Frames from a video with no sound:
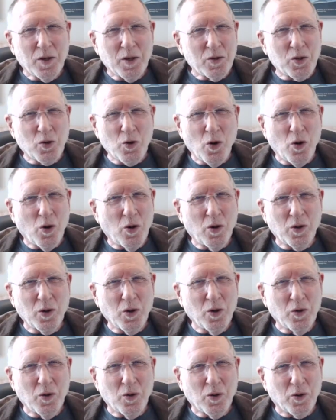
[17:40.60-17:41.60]

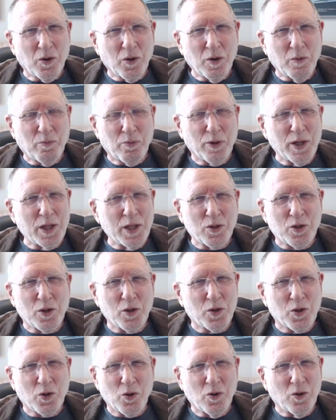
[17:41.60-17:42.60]
song or a Prince
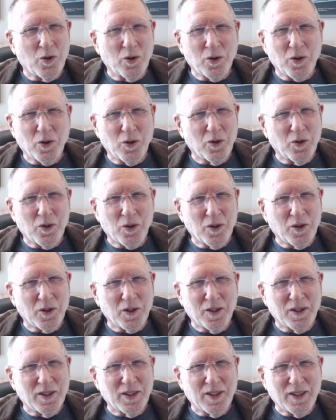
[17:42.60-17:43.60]
song, or
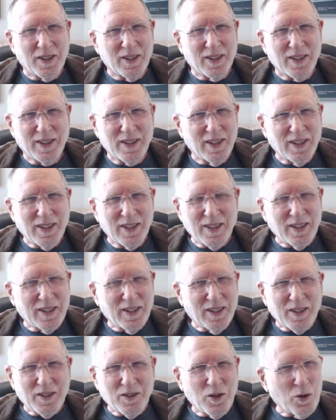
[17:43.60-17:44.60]

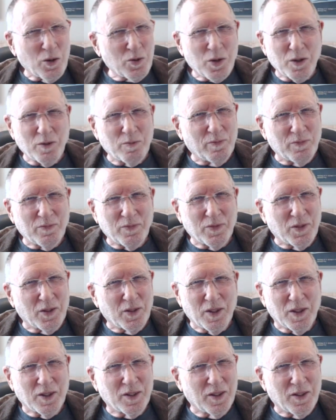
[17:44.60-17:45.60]
those are
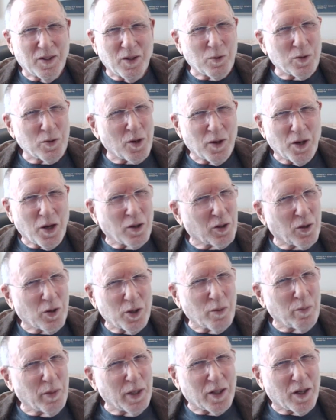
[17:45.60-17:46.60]
not going
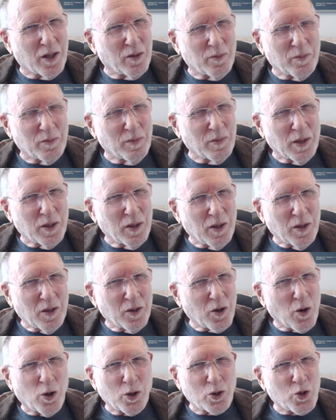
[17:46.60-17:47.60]
to become
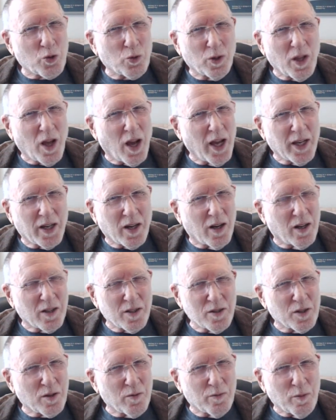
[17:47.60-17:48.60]
cultural
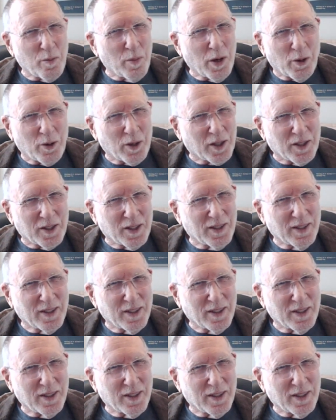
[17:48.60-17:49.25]
icons of America.